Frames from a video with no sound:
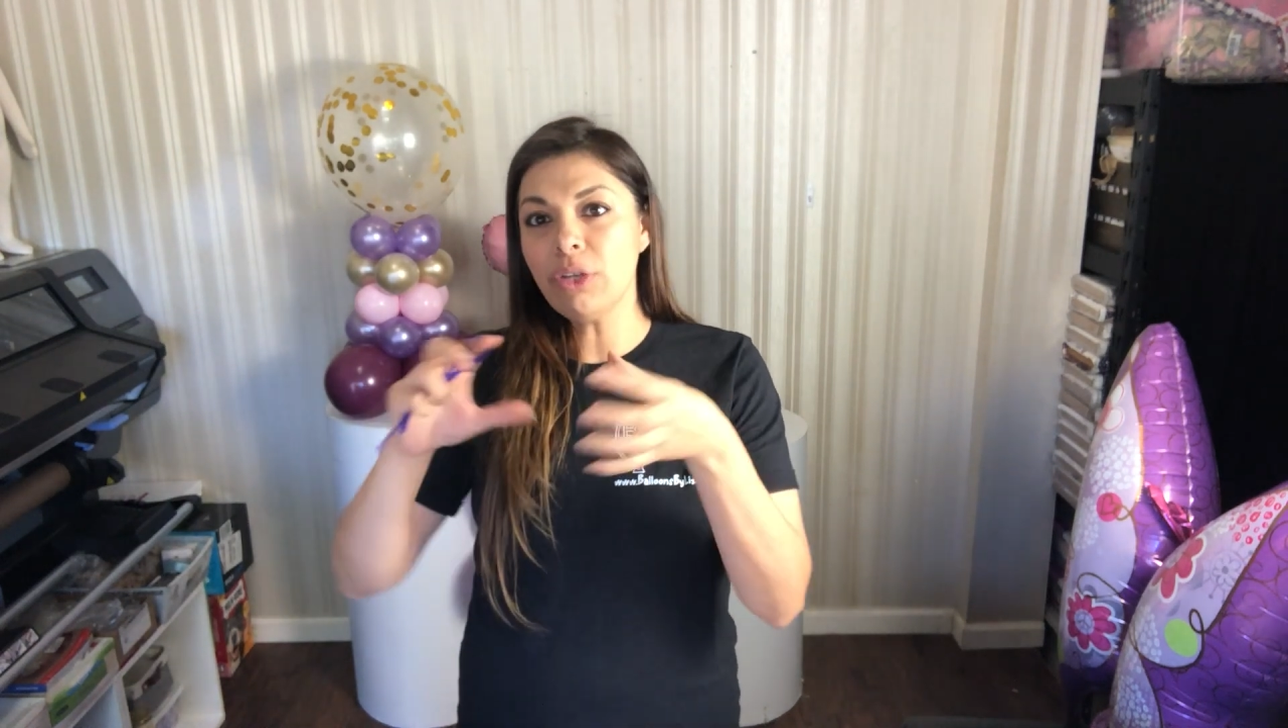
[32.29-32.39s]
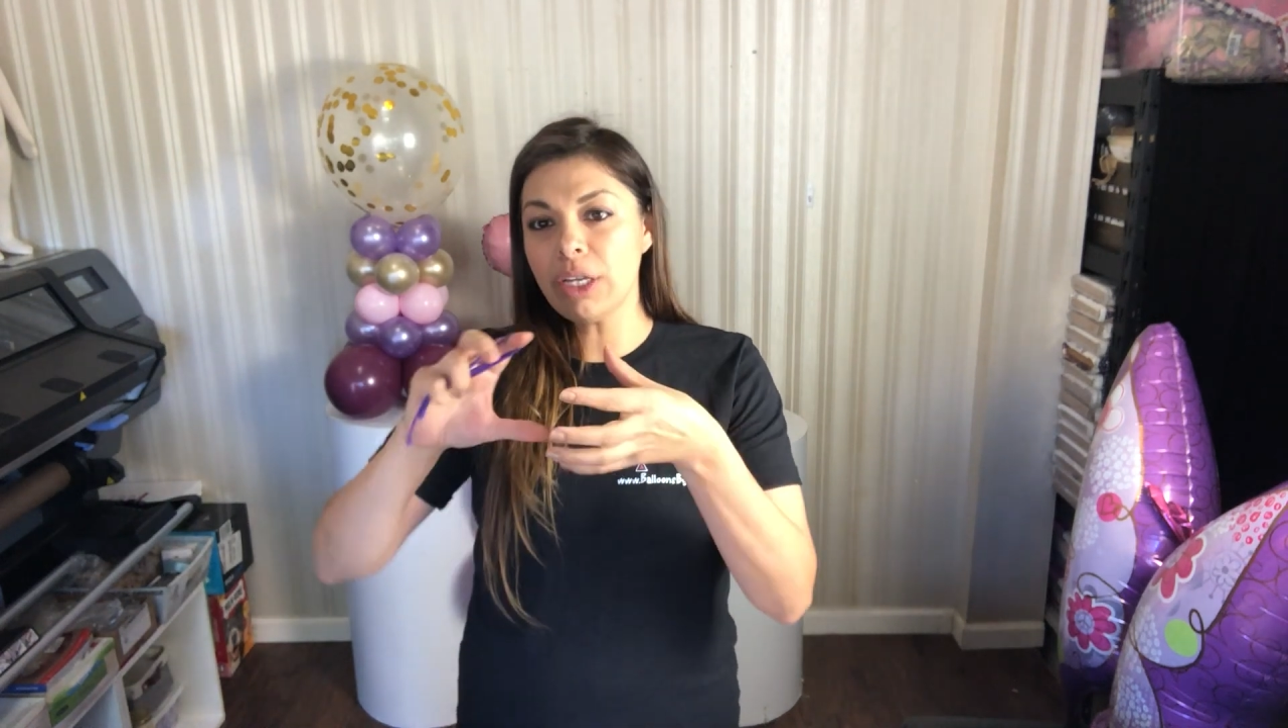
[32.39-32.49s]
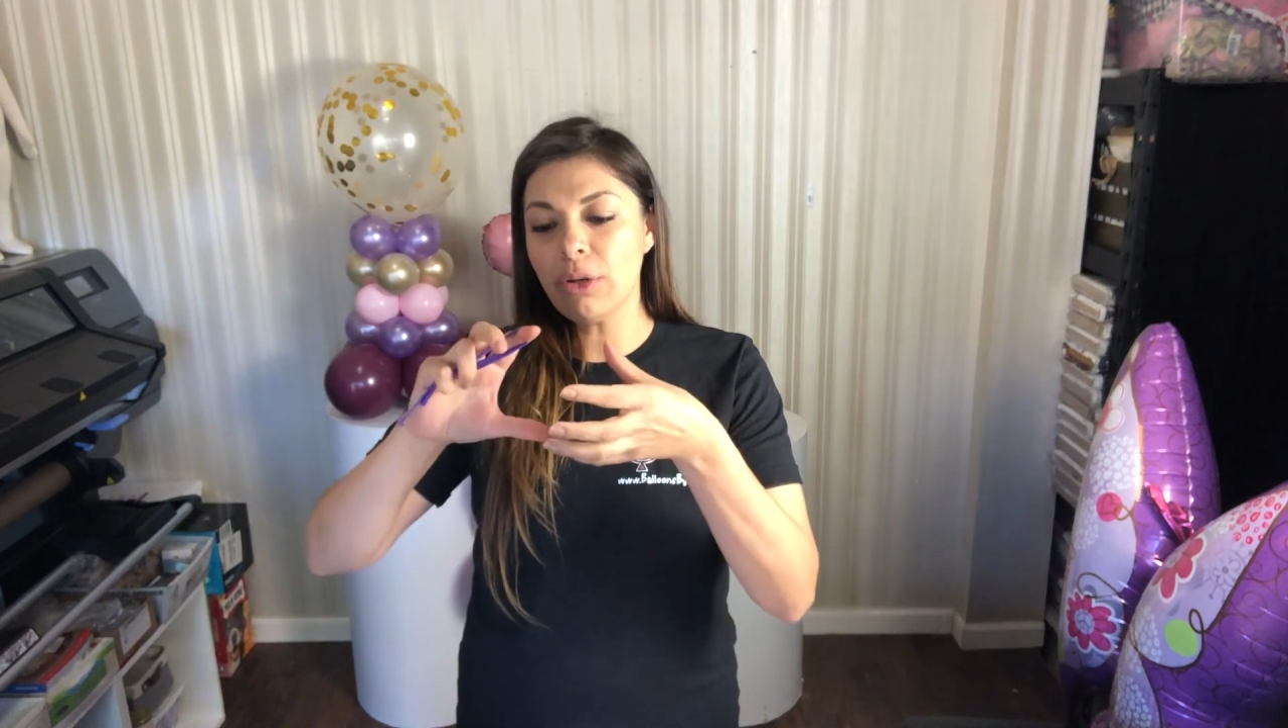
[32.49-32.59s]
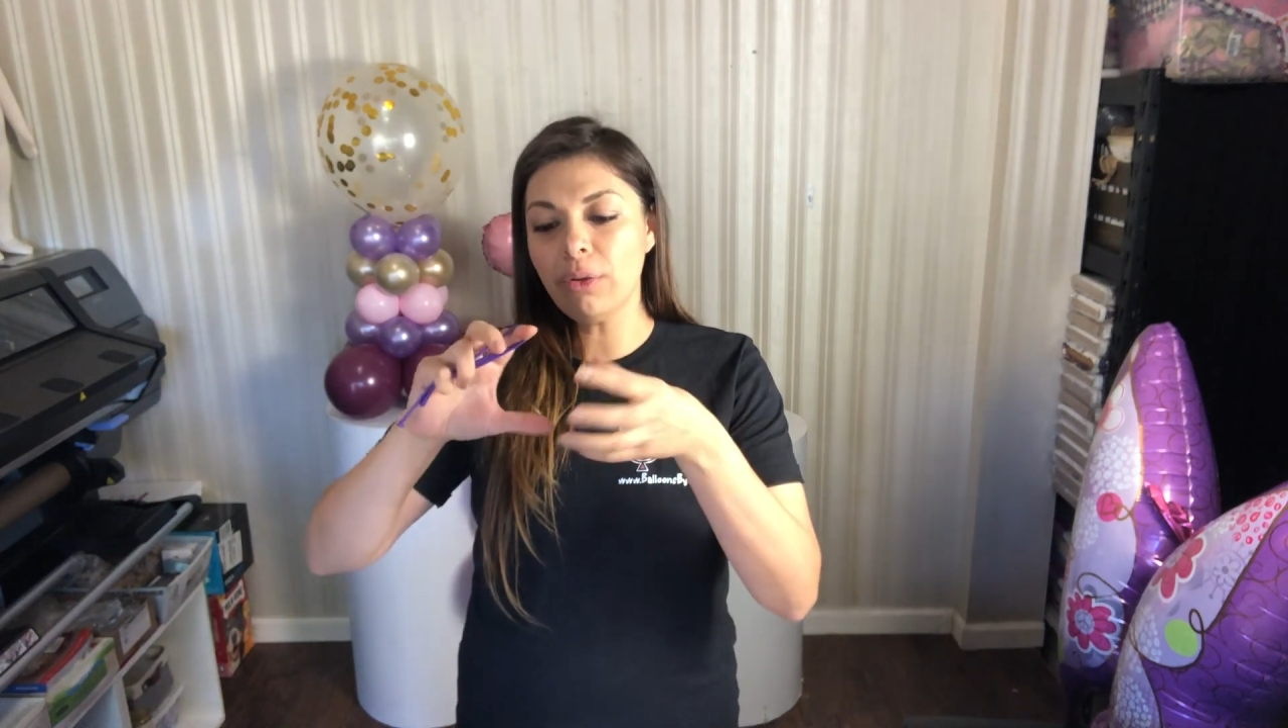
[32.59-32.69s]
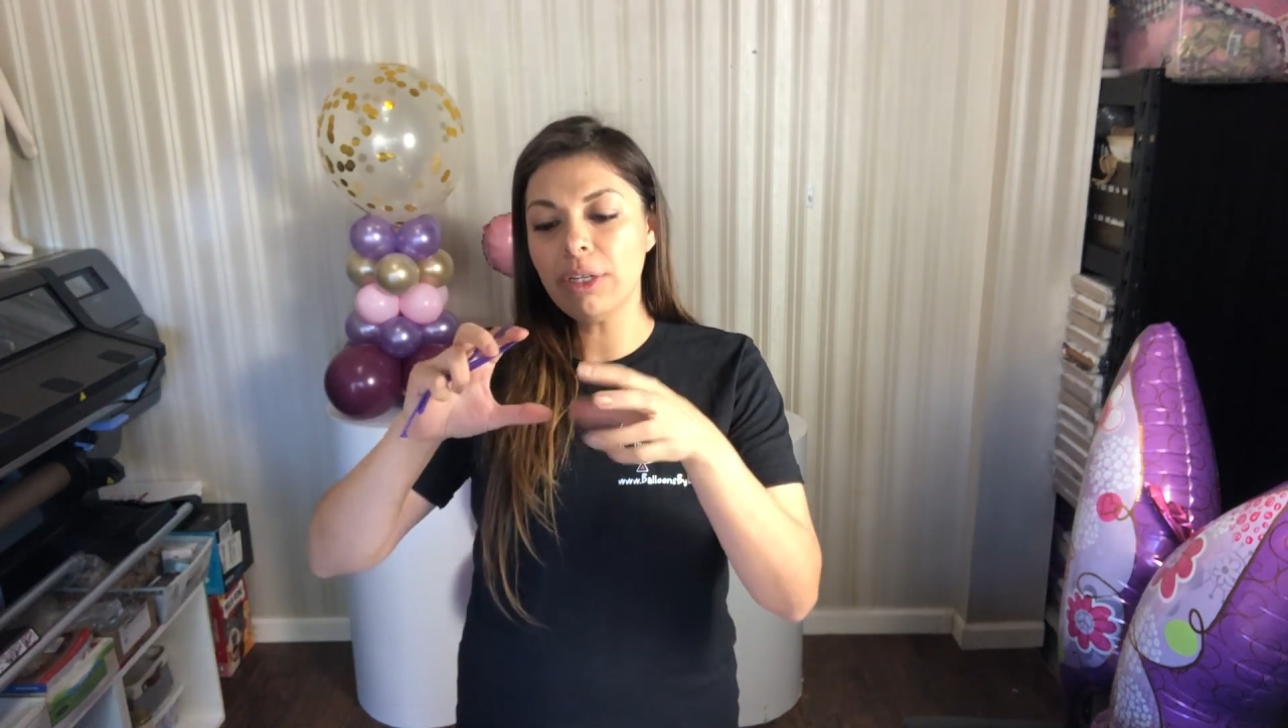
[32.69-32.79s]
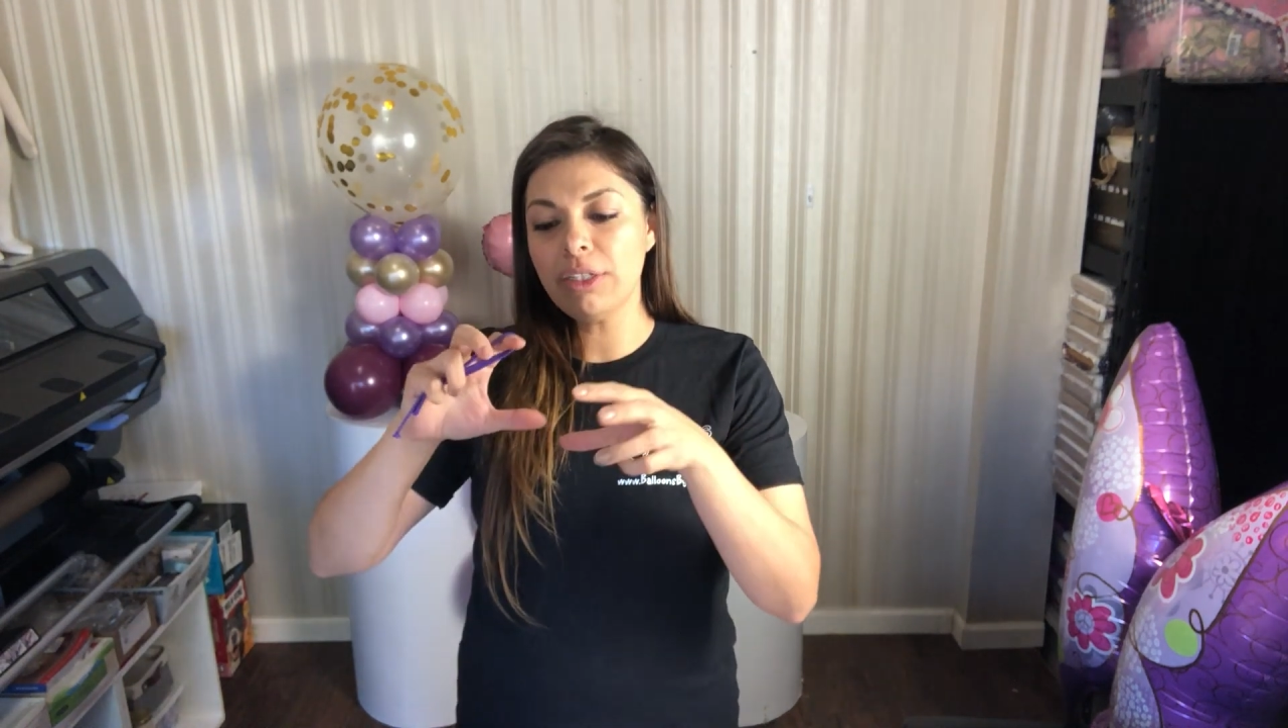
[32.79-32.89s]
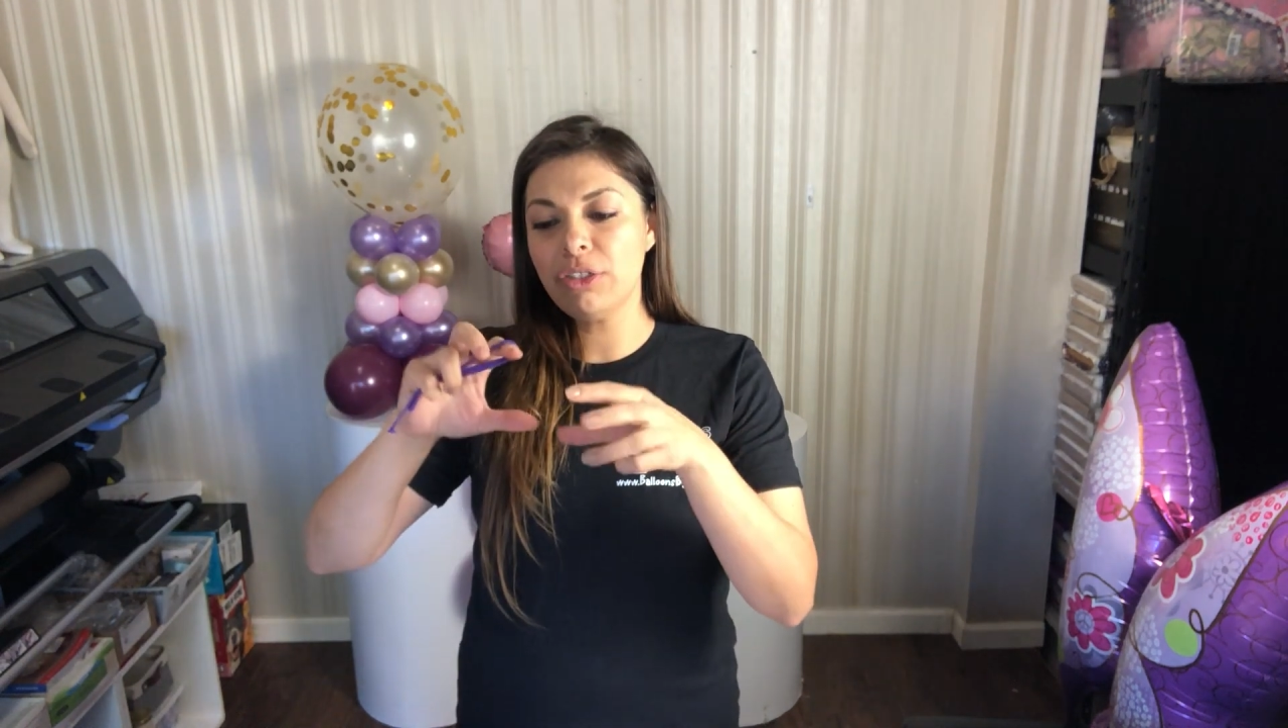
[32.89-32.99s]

can only